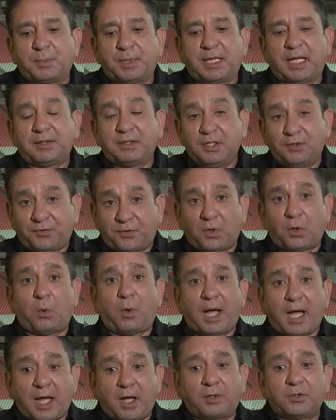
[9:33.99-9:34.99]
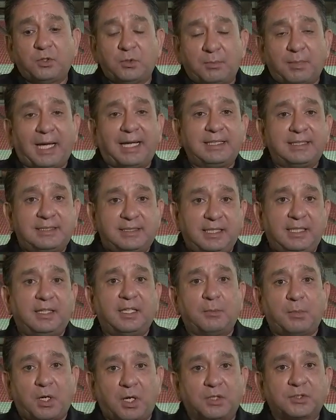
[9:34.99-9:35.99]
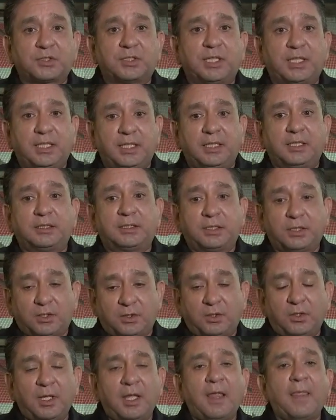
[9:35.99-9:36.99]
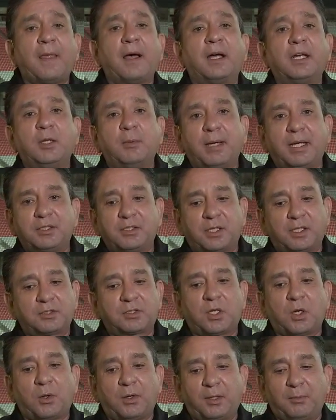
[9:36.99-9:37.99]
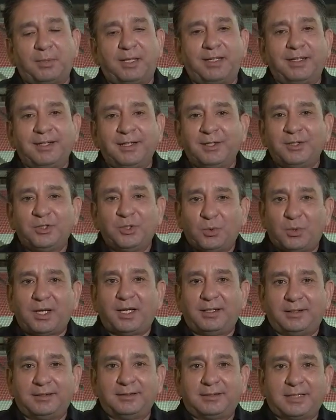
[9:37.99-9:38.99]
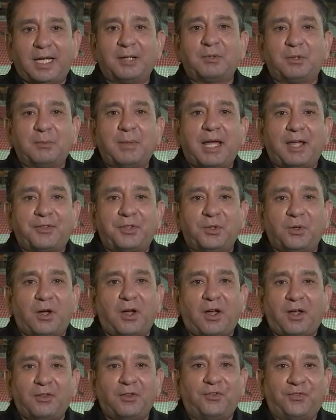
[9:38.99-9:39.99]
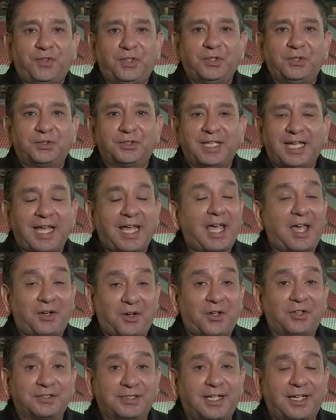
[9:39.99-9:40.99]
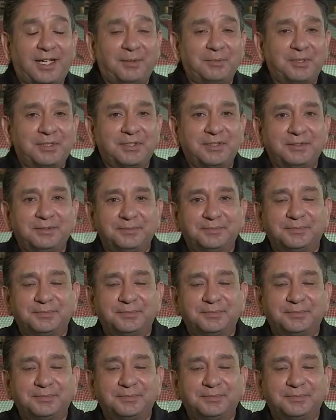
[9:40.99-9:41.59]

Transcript: But I think for a while you might see them alternating until the Honey Badger gets going, but you want Tyrann Mathieu on the field at all times.